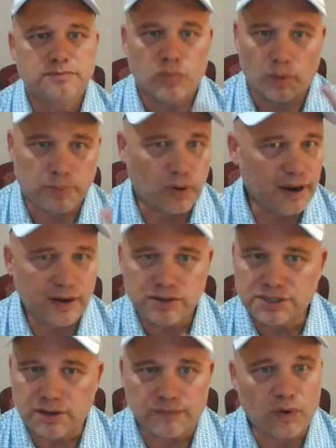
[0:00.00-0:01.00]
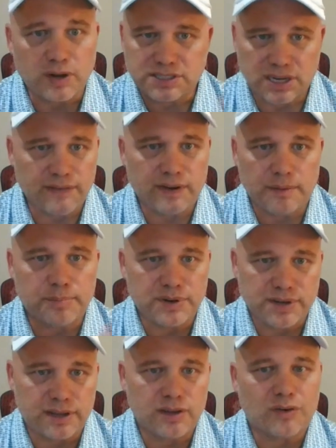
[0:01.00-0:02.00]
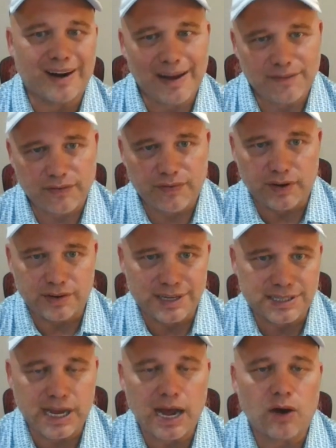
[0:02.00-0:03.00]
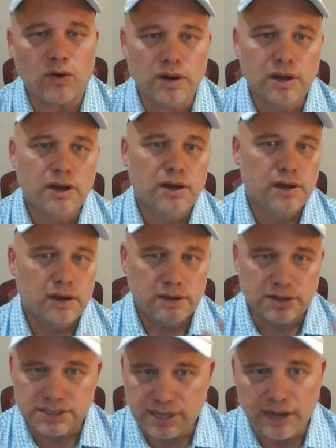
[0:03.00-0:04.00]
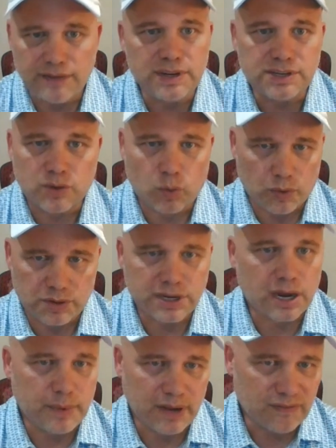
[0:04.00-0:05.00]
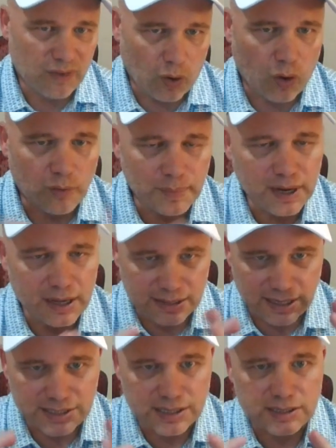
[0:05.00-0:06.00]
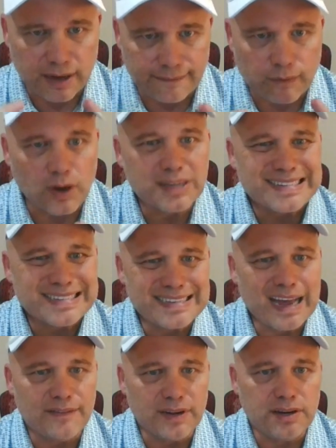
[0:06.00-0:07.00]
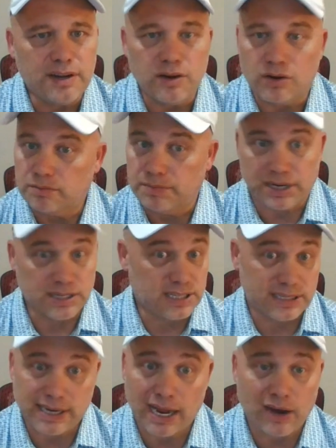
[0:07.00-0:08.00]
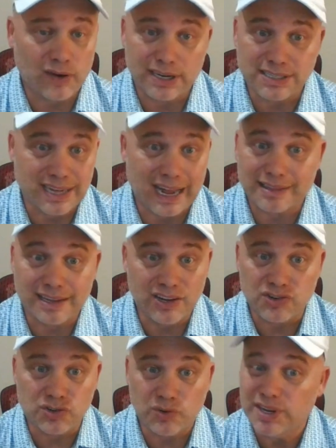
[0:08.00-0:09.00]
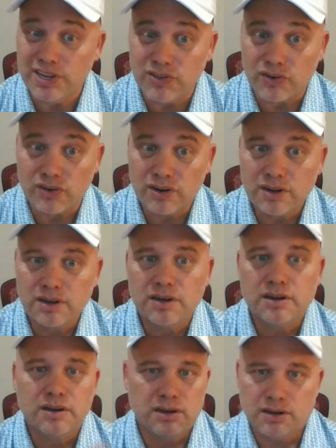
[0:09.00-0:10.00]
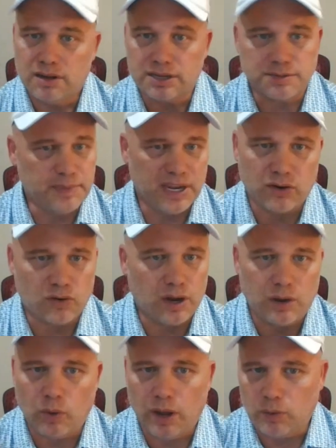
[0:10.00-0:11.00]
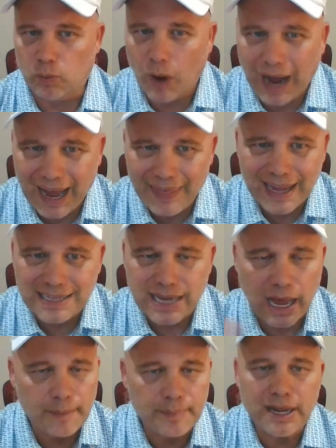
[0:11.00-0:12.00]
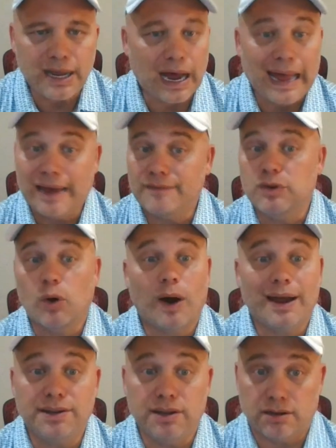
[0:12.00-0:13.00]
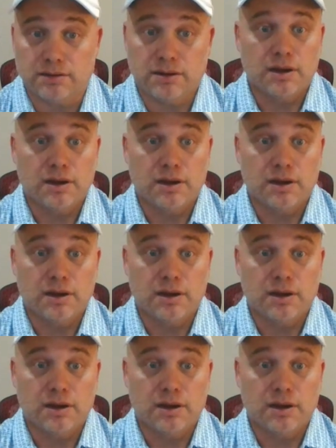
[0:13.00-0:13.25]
The players in the front 7 in particular have to figure this out. The safeties, corners got to be involved, but this is a front 7 deal because the talent is not the issue either. It's mental, and why that's happening, I have no idea.